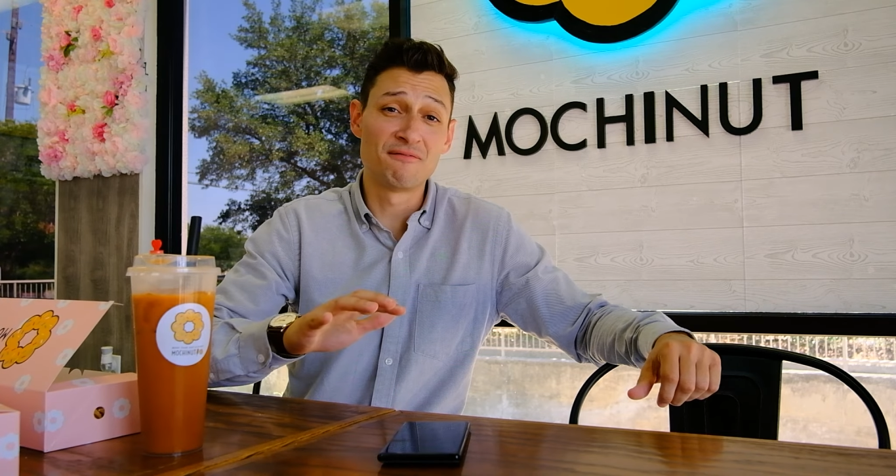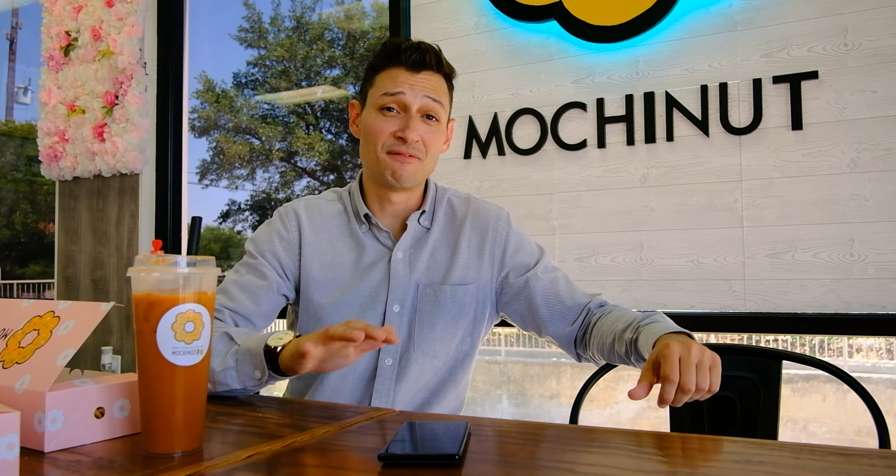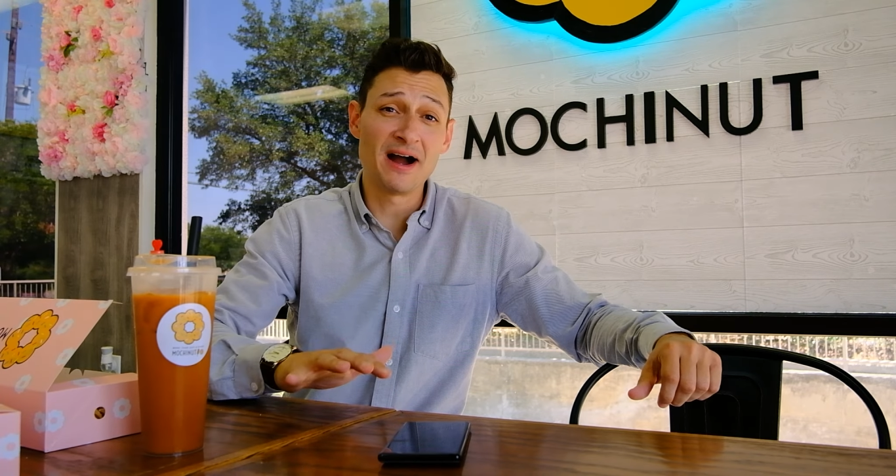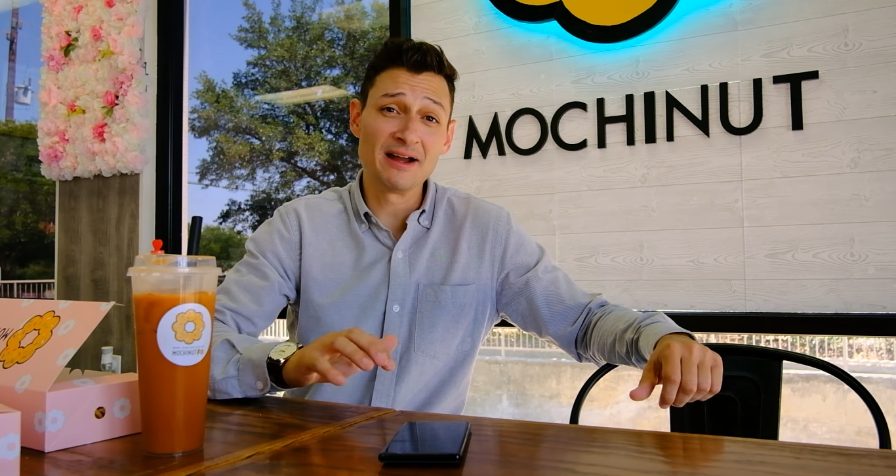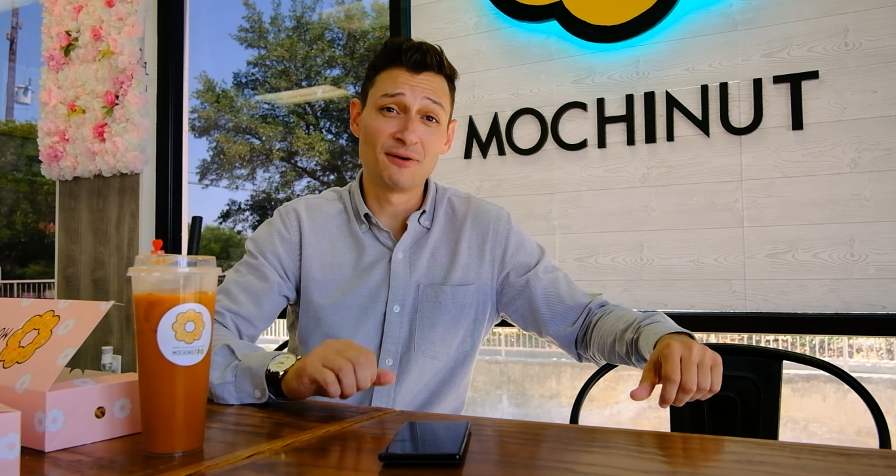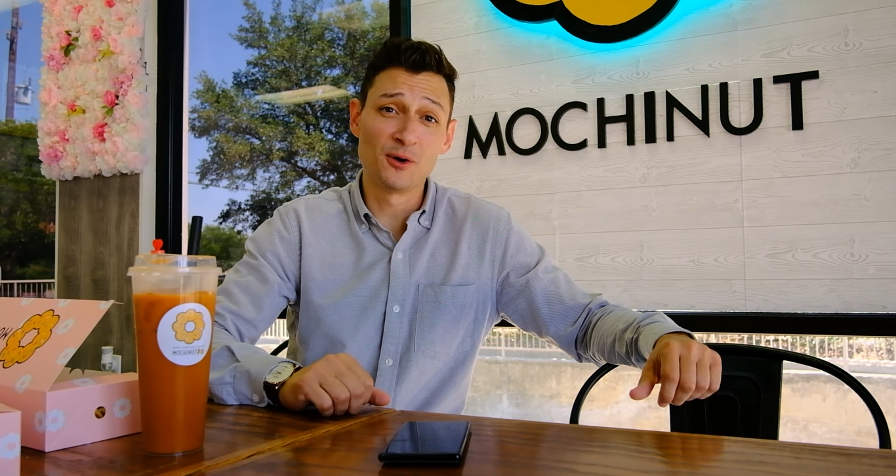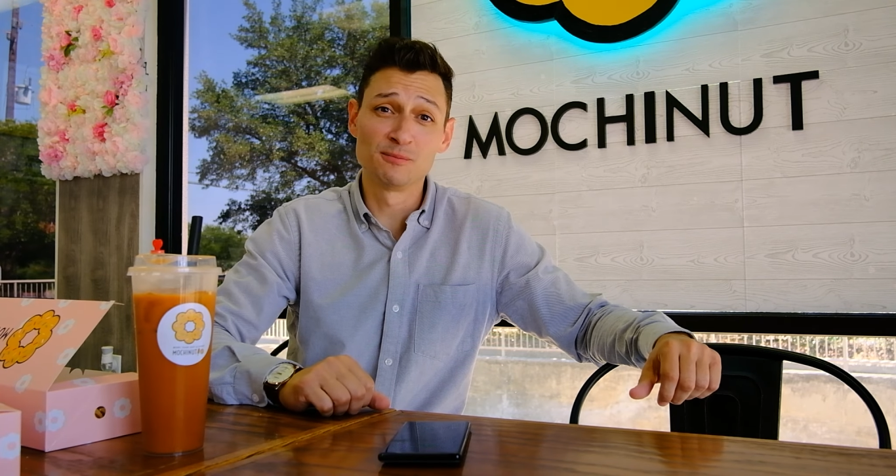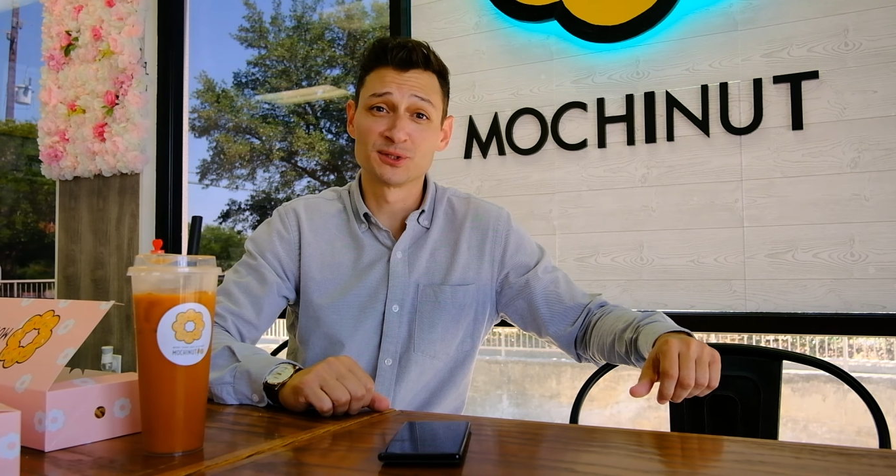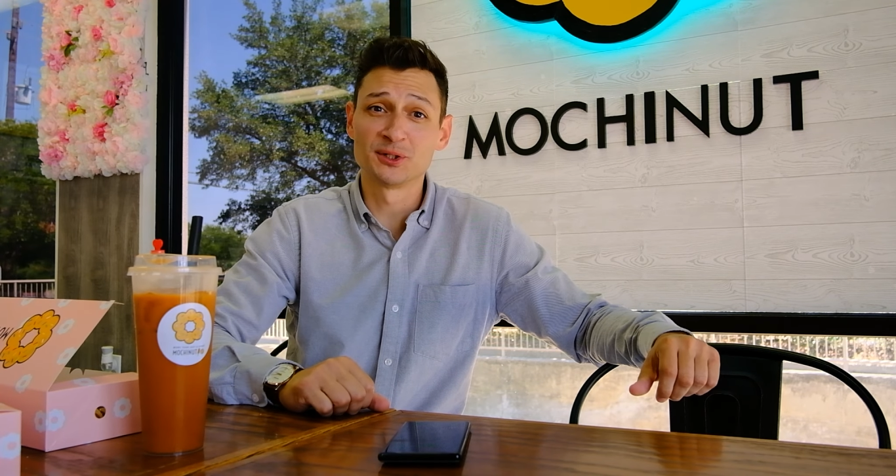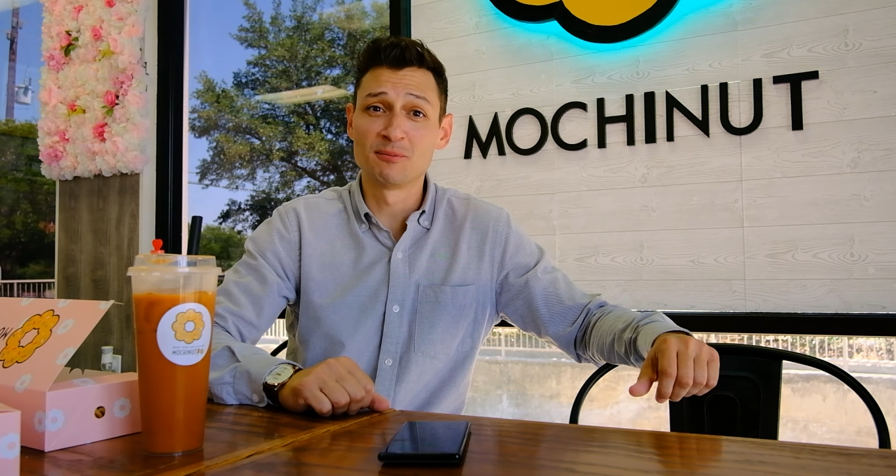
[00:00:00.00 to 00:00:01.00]
5
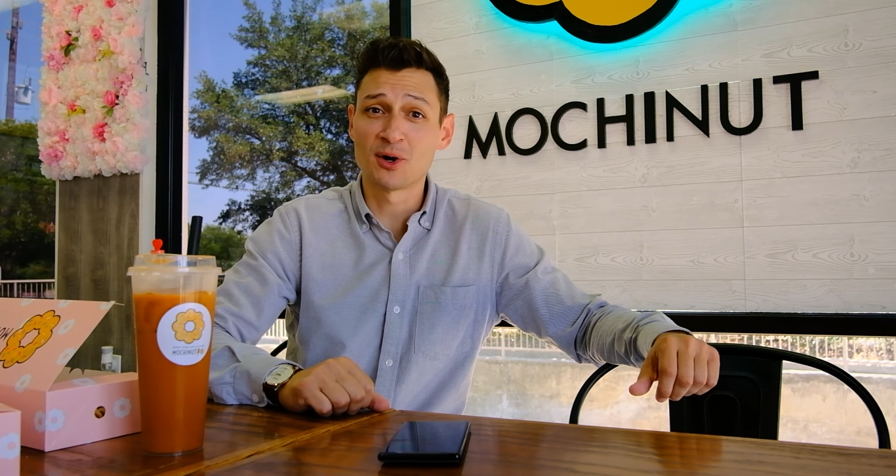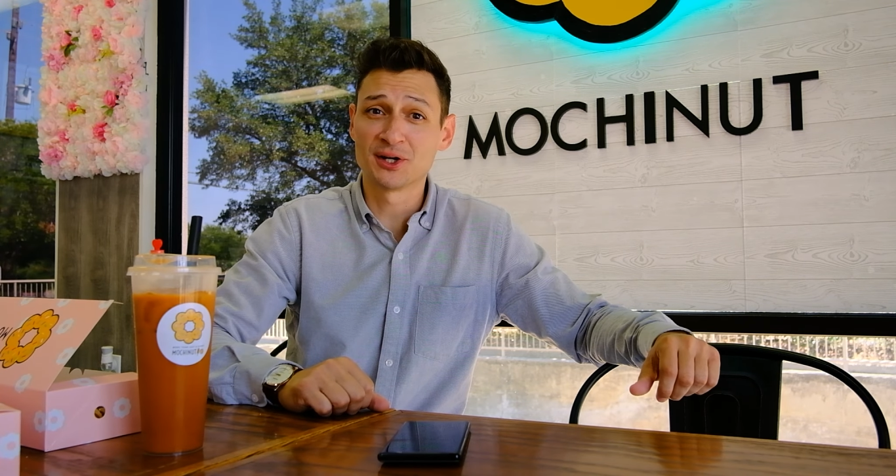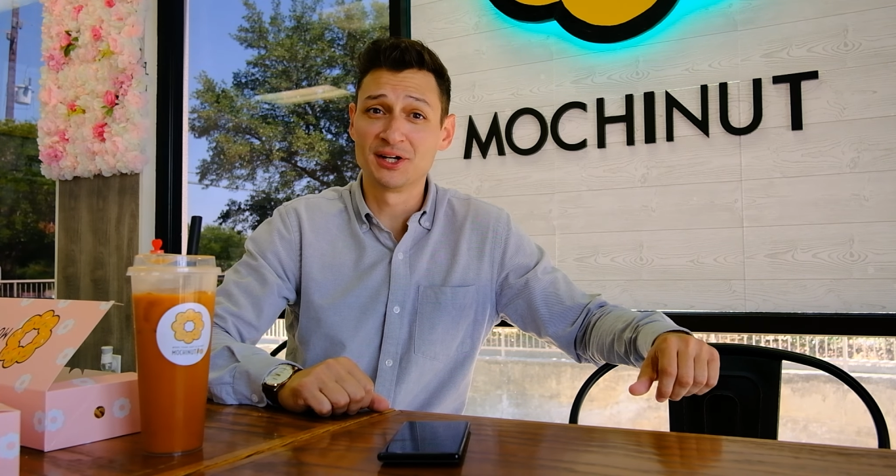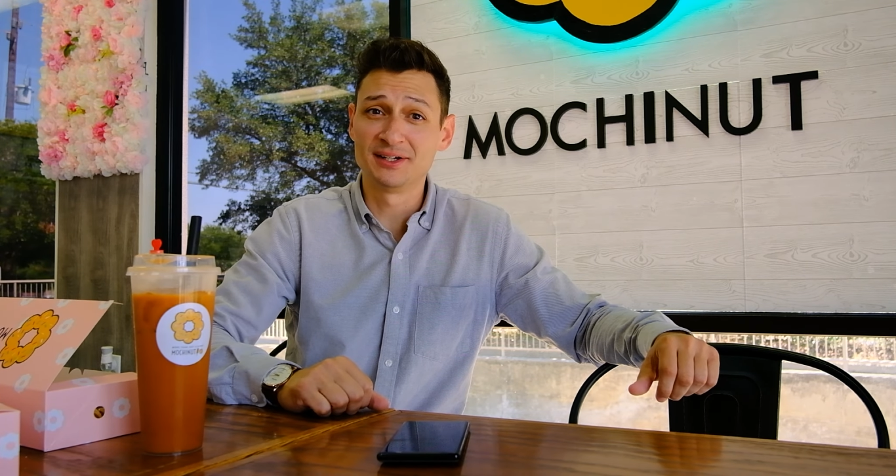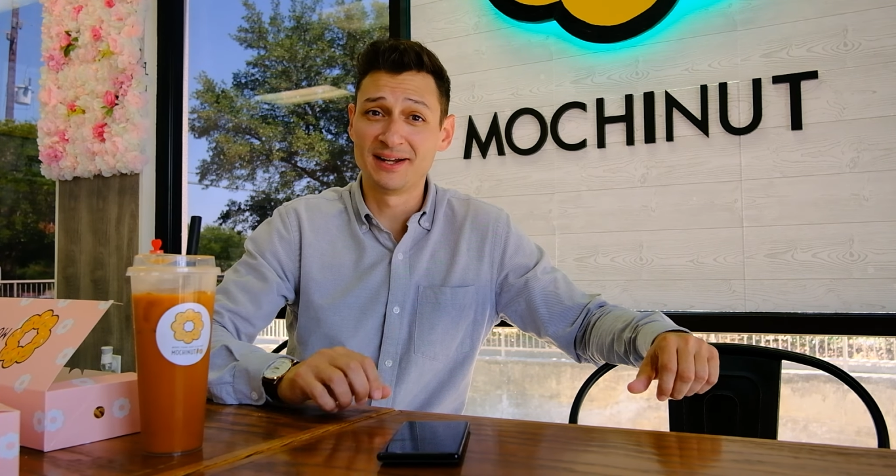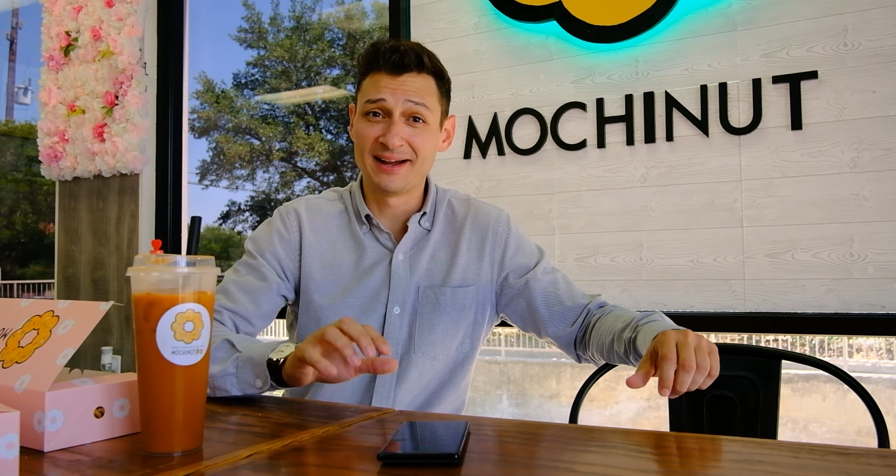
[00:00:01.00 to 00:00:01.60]
homes on the market,